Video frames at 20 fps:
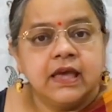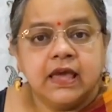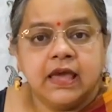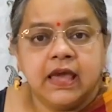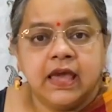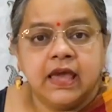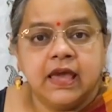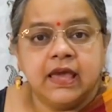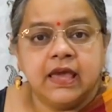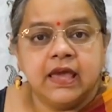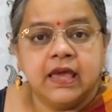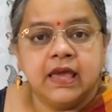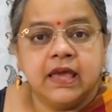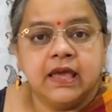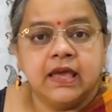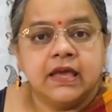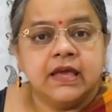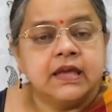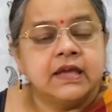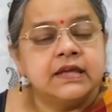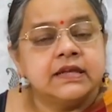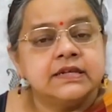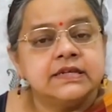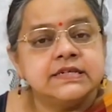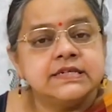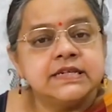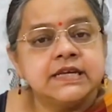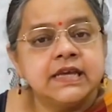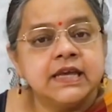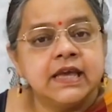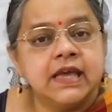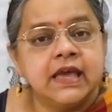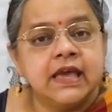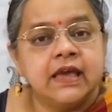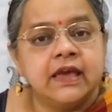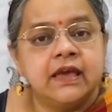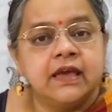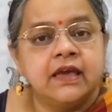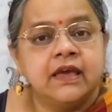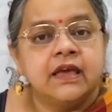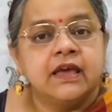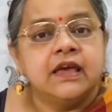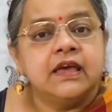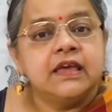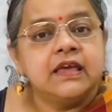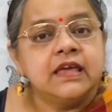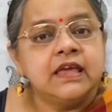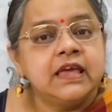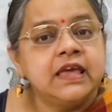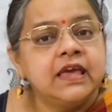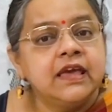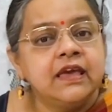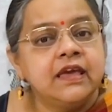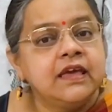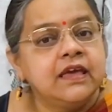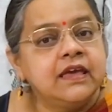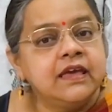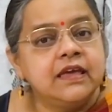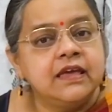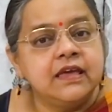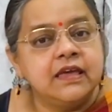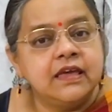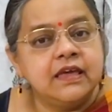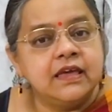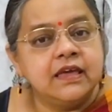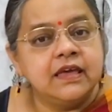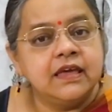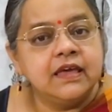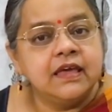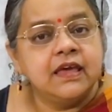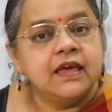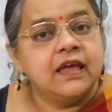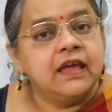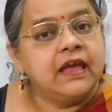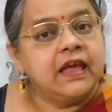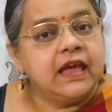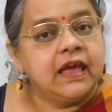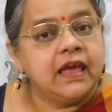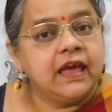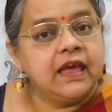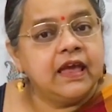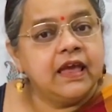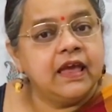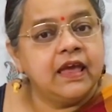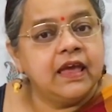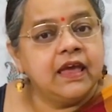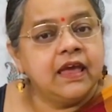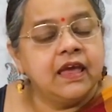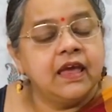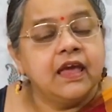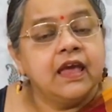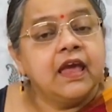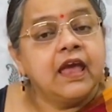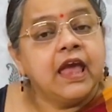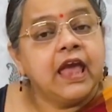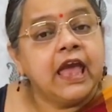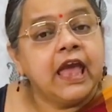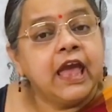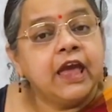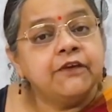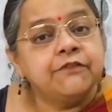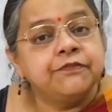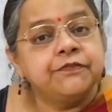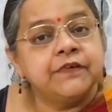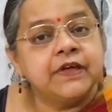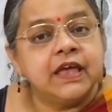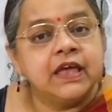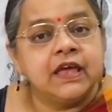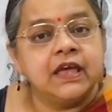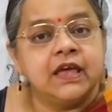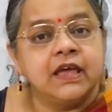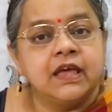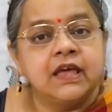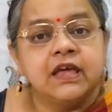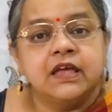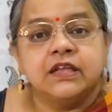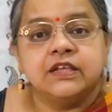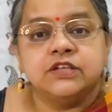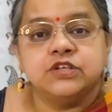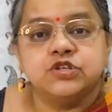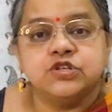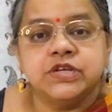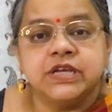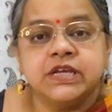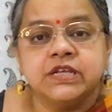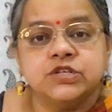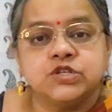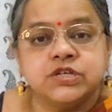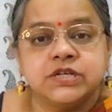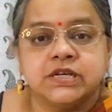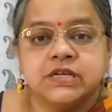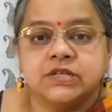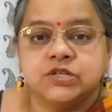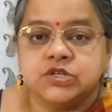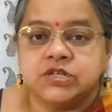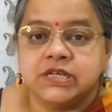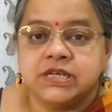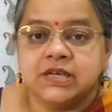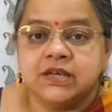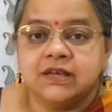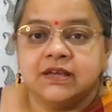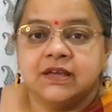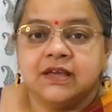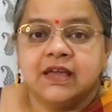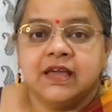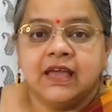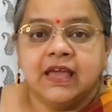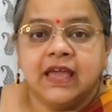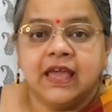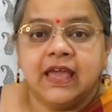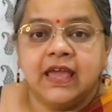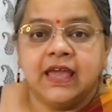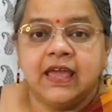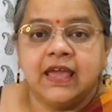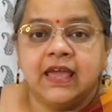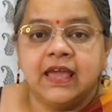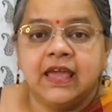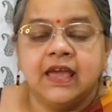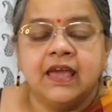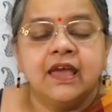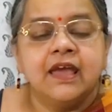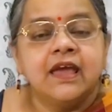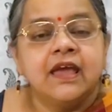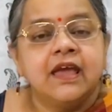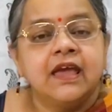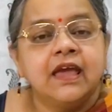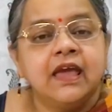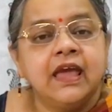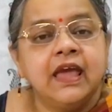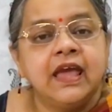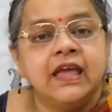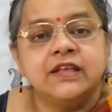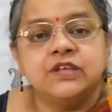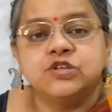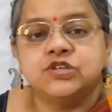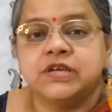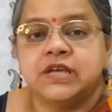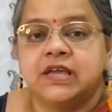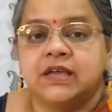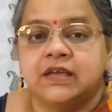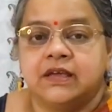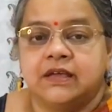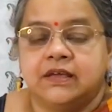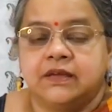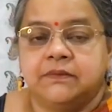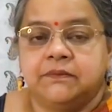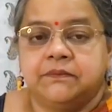A, D, A, E, A, F, A, G, G, G, A, H, A.